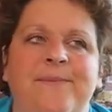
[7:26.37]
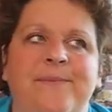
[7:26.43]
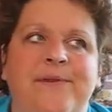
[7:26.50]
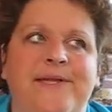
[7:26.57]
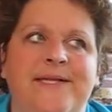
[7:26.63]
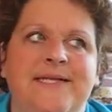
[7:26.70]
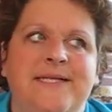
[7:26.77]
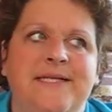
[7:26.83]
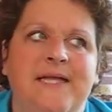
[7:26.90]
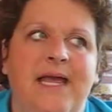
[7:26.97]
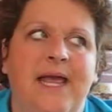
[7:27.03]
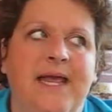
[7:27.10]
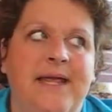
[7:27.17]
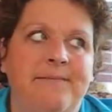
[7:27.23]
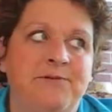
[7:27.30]
But
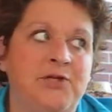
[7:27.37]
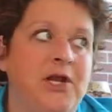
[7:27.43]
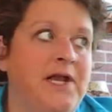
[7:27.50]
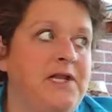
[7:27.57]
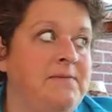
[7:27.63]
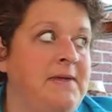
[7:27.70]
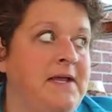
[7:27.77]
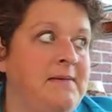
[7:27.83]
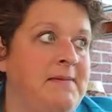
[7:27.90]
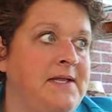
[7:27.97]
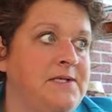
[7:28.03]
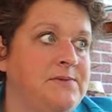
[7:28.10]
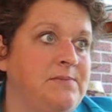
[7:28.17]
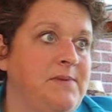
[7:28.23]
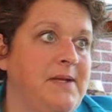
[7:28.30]
I am trying to make
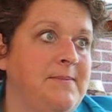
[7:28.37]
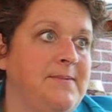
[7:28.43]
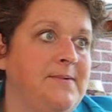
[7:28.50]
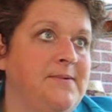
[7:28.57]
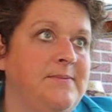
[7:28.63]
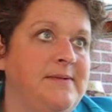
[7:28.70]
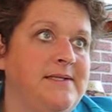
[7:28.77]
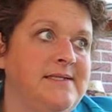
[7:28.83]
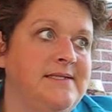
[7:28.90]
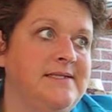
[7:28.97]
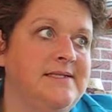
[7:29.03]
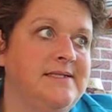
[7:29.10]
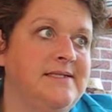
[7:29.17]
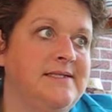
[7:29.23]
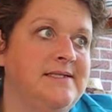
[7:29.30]
amends with people,
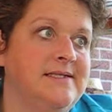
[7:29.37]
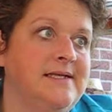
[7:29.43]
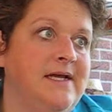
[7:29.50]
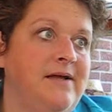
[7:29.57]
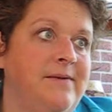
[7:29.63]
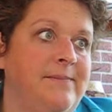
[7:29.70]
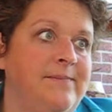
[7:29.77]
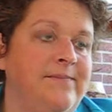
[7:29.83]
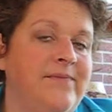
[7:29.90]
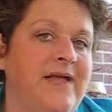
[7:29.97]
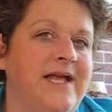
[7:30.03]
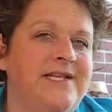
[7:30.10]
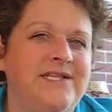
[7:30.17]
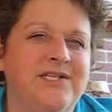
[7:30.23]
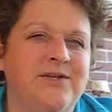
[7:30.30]
but
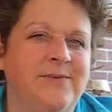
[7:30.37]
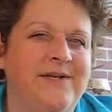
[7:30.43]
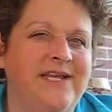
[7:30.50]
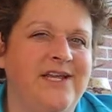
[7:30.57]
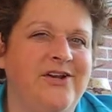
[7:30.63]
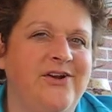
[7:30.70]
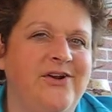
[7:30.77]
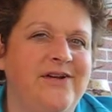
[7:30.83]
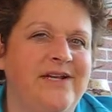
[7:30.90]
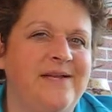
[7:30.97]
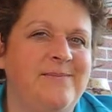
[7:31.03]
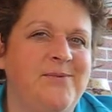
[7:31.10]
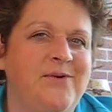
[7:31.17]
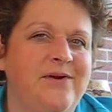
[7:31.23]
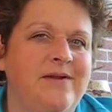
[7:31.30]
I just don't want to get hurt
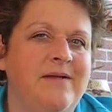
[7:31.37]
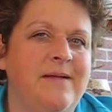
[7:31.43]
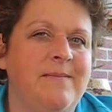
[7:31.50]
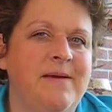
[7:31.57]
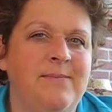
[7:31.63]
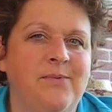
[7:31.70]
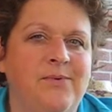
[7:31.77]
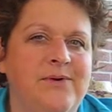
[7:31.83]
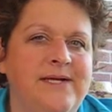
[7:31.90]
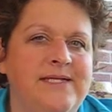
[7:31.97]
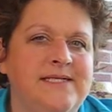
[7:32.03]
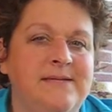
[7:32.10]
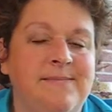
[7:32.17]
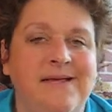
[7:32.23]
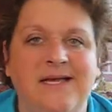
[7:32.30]
anymore. And my
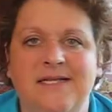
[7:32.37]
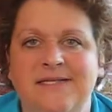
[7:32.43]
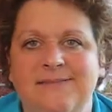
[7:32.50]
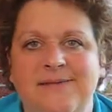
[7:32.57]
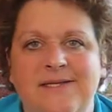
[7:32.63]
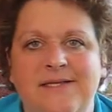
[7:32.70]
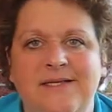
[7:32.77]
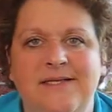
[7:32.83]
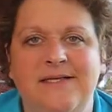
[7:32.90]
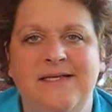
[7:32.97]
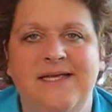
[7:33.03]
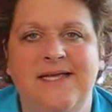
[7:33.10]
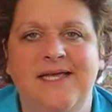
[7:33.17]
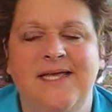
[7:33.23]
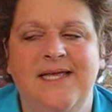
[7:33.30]
boys and my husband,
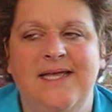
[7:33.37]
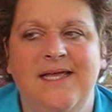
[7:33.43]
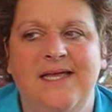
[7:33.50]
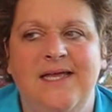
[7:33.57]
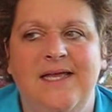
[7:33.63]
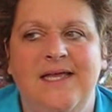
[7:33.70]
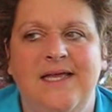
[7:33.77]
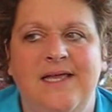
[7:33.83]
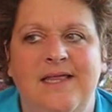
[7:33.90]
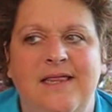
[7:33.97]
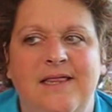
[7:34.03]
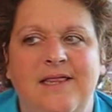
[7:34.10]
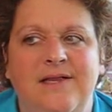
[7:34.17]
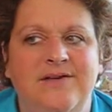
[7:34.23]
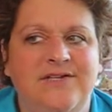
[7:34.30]

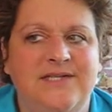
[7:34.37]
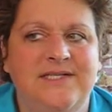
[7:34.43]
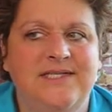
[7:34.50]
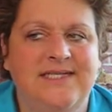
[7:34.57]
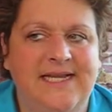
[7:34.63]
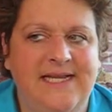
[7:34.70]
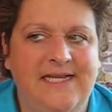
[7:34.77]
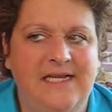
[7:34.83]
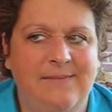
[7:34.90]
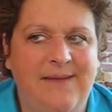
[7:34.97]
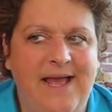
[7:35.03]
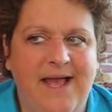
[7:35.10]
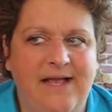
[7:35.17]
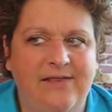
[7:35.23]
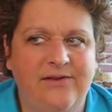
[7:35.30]
they're just standing
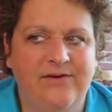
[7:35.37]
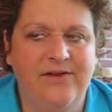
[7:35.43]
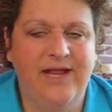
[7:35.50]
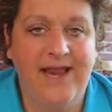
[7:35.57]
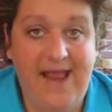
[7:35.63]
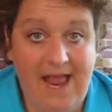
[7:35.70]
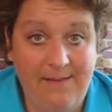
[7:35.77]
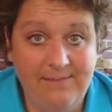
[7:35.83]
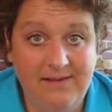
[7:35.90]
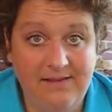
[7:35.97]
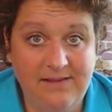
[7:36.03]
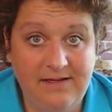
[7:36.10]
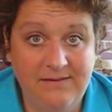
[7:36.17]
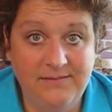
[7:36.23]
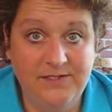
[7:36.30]
back. They're not happy
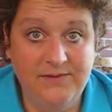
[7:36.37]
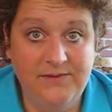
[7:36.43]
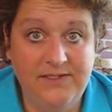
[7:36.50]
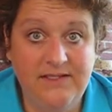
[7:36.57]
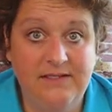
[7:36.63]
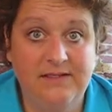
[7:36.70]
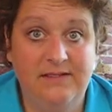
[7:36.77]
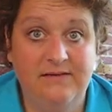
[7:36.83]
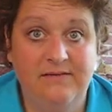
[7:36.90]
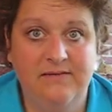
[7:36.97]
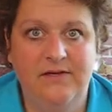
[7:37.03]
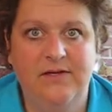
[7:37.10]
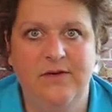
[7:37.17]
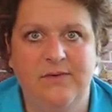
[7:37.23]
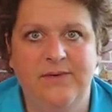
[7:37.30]
that I'm doing,
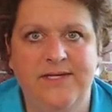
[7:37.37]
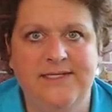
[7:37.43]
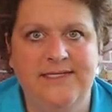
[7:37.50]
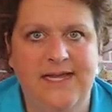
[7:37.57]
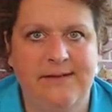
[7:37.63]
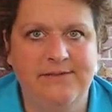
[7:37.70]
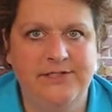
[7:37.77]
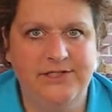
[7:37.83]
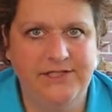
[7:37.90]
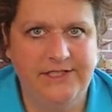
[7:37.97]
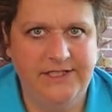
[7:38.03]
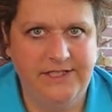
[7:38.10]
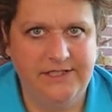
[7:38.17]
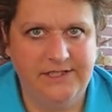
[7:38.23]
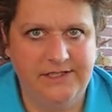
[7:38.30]
you know, reestablishing
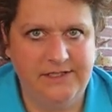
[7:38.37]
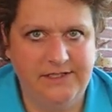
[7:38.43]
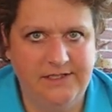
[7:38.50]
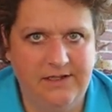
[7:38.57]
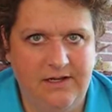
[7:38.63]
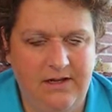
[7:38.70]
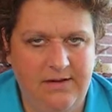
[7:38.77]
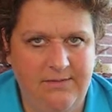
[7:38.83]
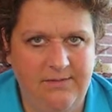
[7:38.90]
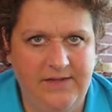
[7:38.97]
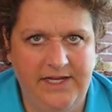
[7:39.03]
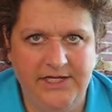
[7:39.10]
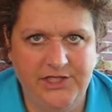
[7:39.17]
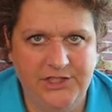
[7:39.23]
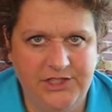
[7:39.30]
these
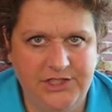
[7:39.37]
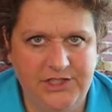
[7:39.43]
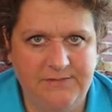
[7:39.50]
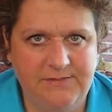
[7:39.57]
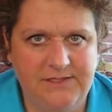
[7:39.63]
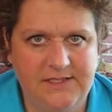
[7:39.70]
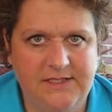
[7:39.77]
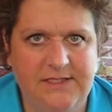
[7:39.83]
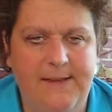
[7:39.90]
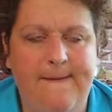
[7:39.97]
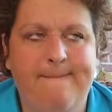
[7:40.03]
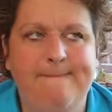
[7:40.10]
relationships,